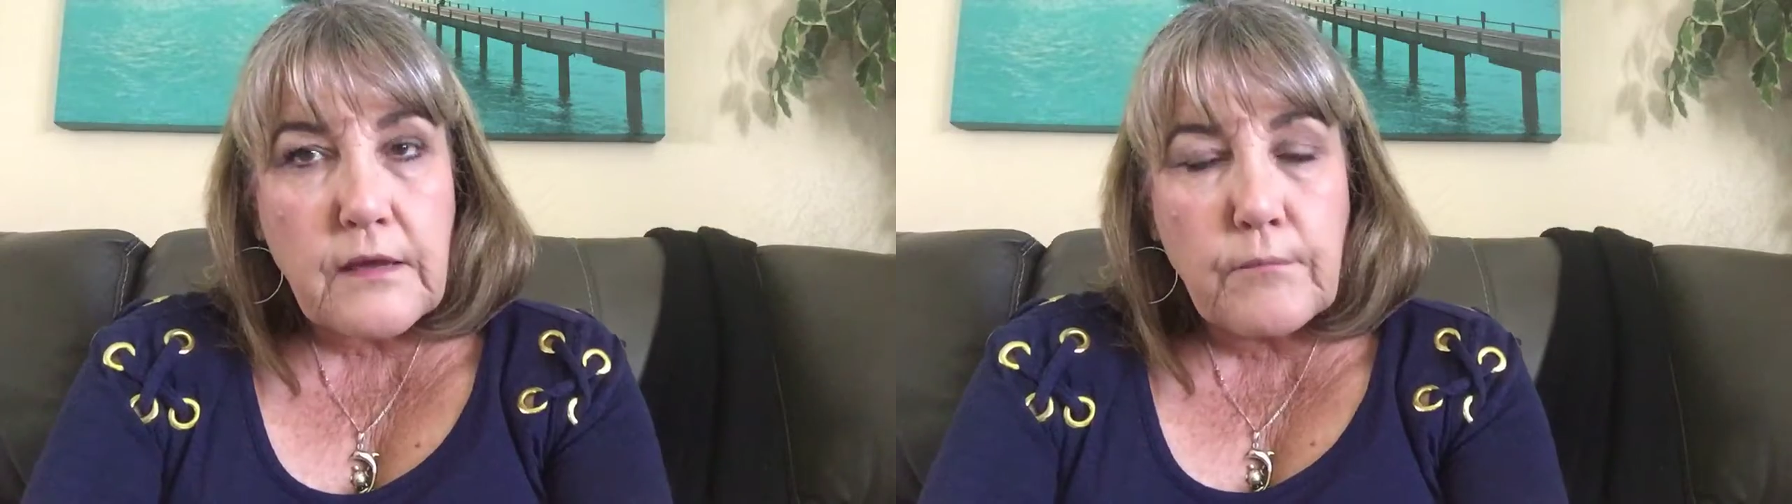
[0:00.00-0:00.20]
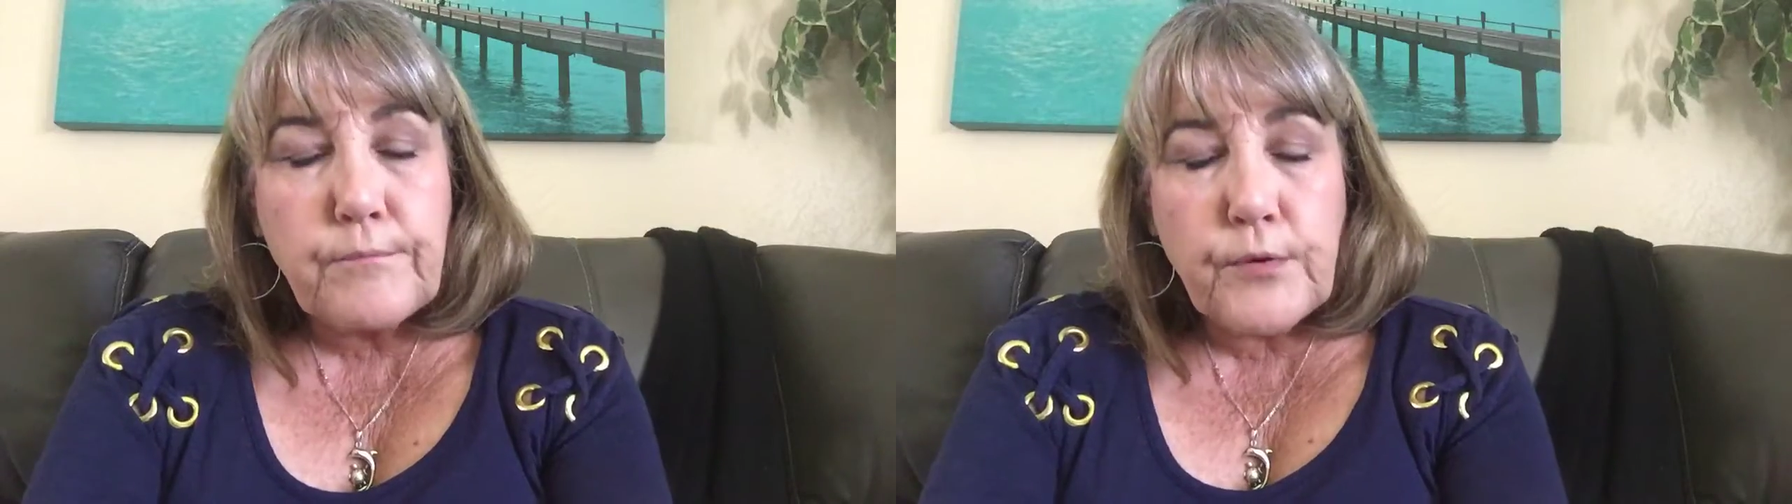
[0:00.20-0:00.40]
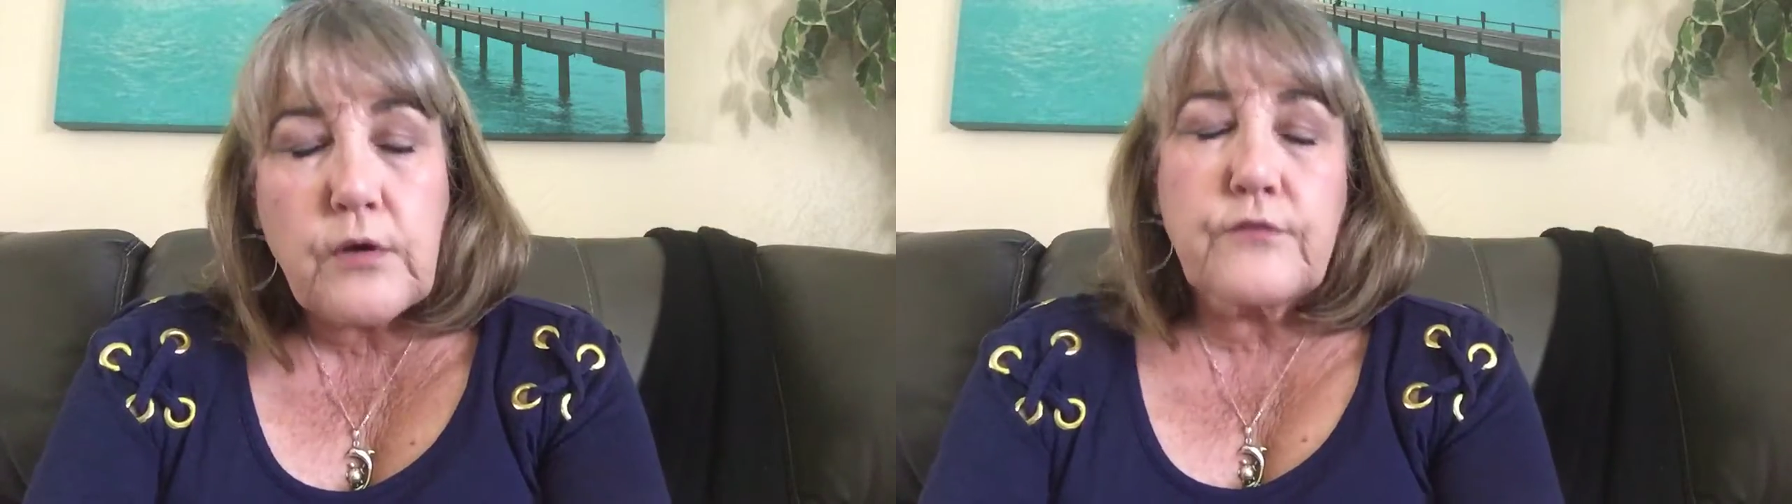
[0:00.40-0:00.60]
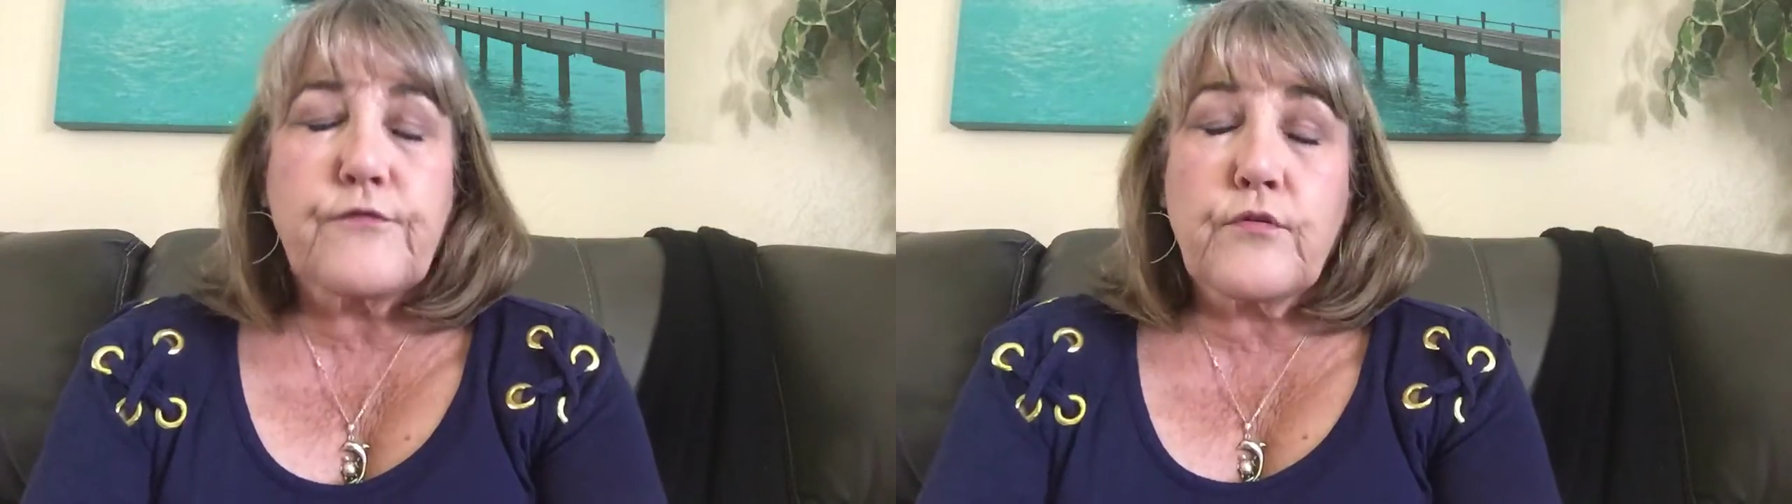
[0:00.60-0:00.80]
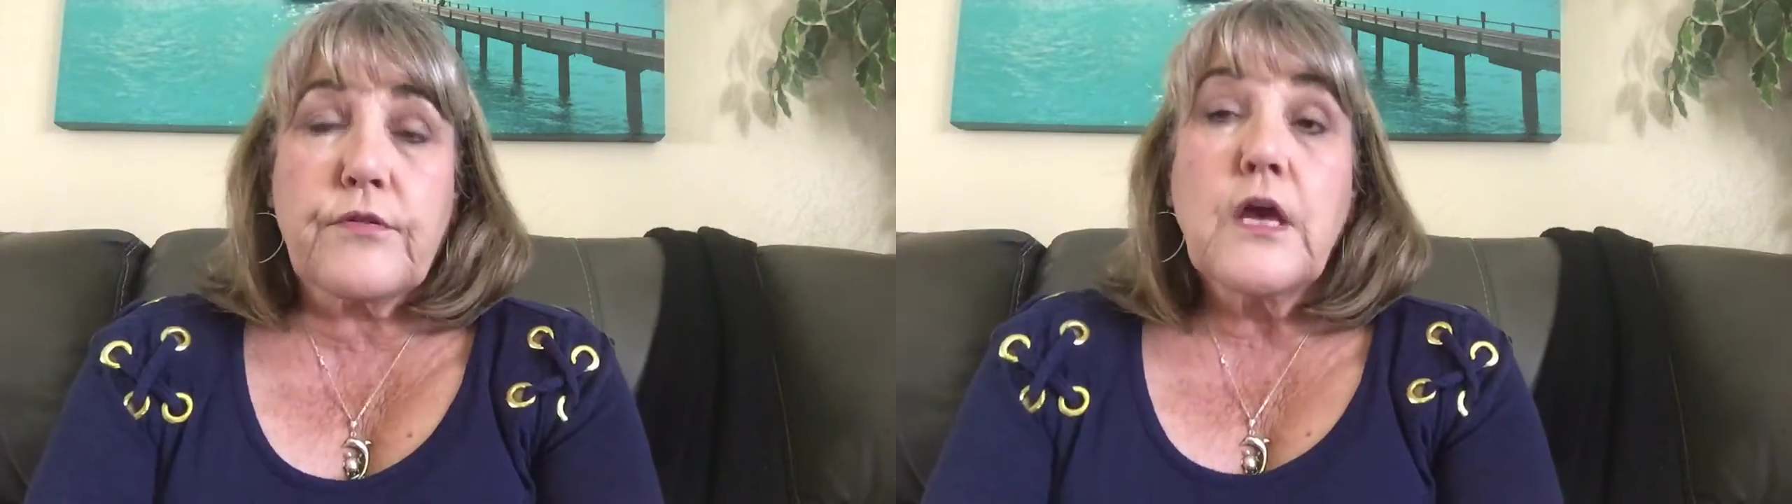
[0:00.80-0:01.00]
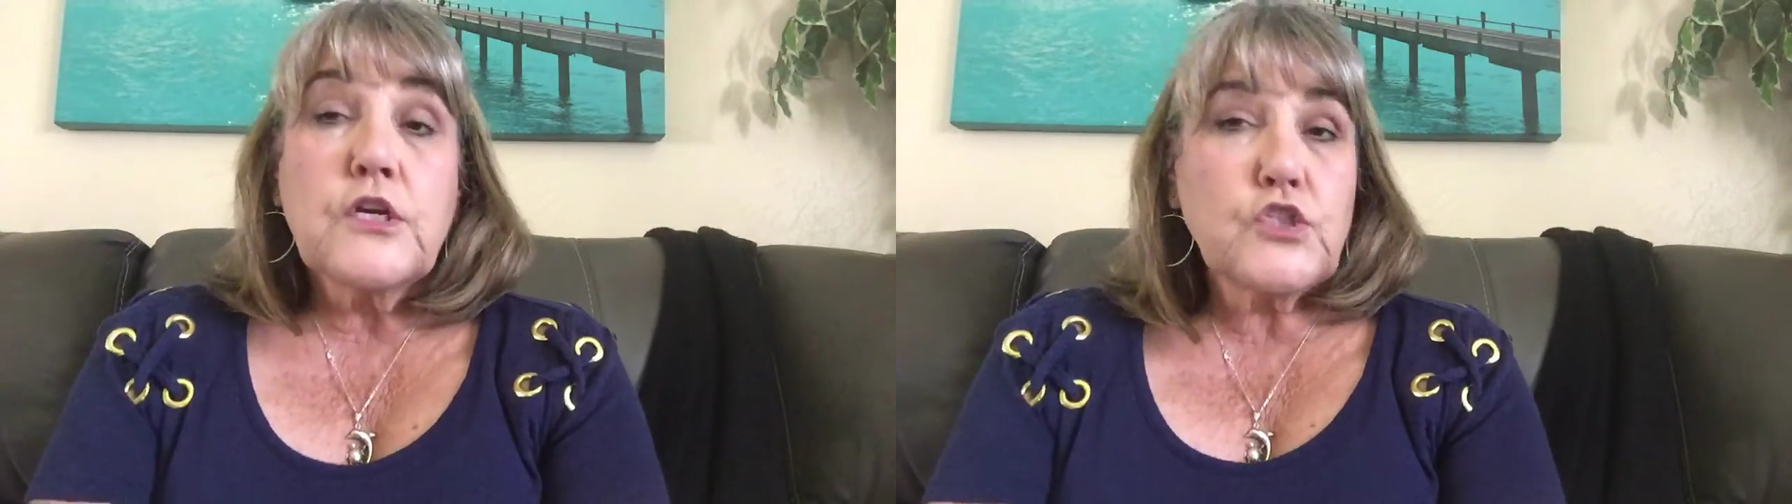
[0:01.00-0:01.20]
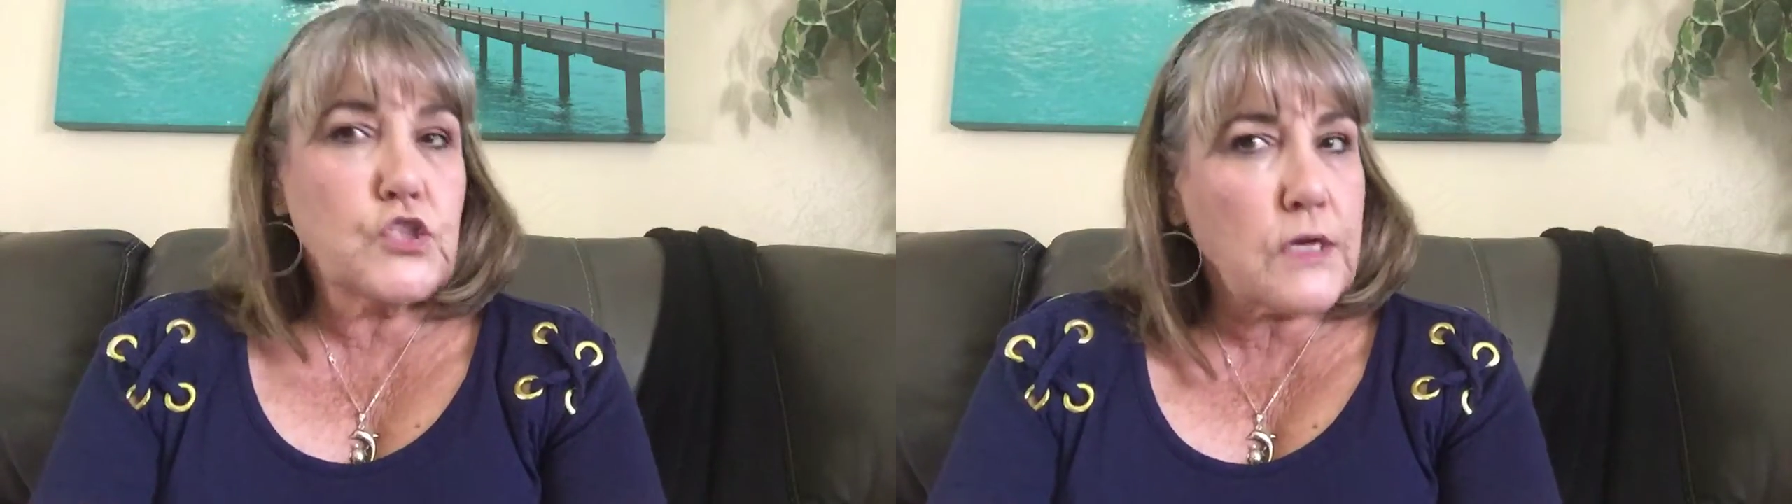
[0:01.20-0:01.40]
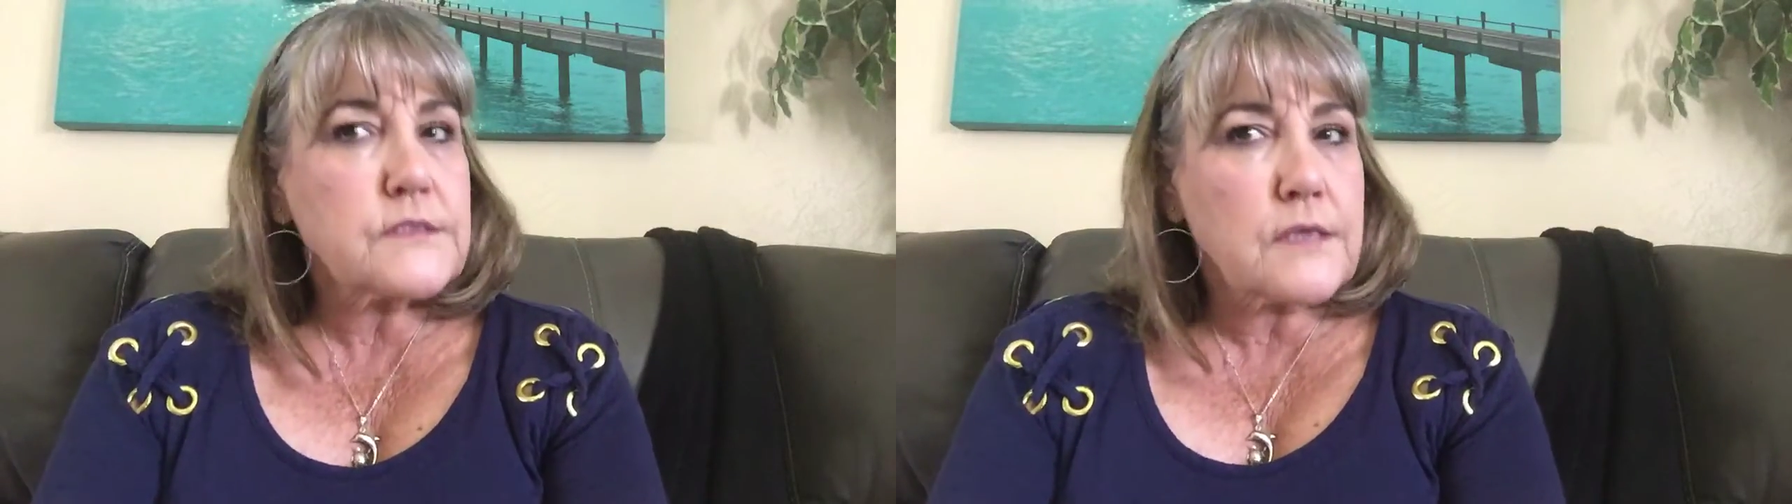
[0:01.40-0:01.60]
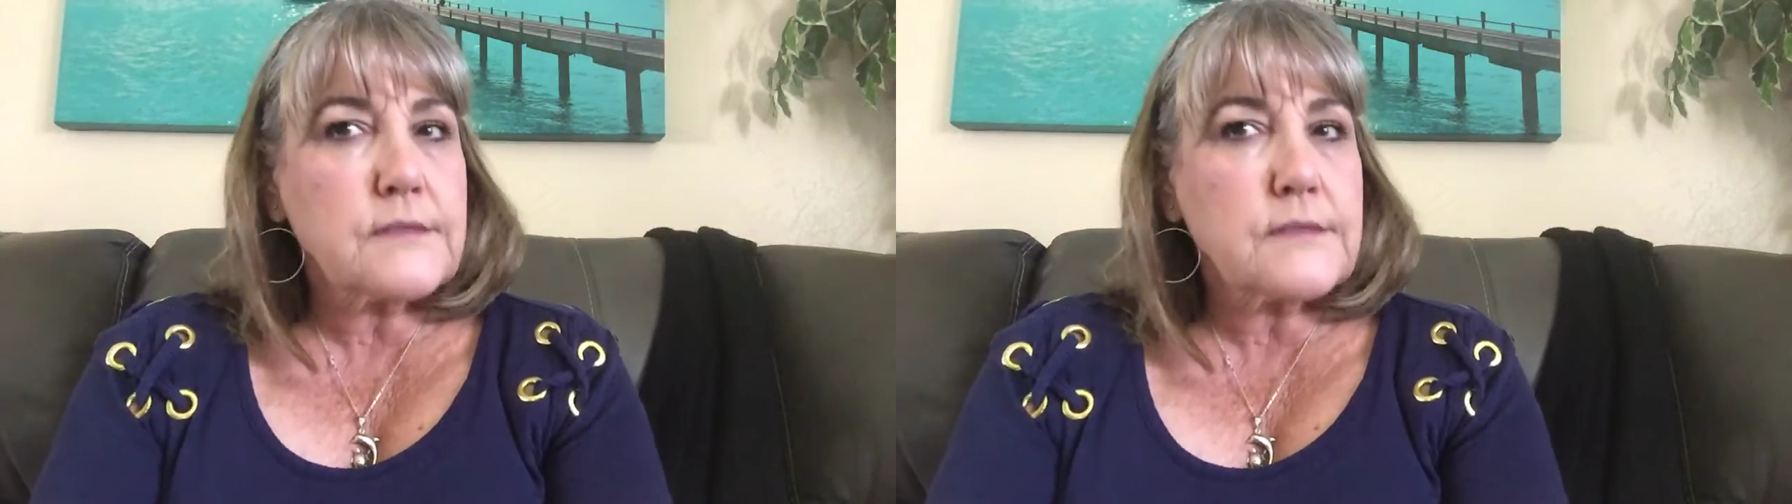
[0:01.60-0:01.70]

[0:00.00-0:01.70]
books for just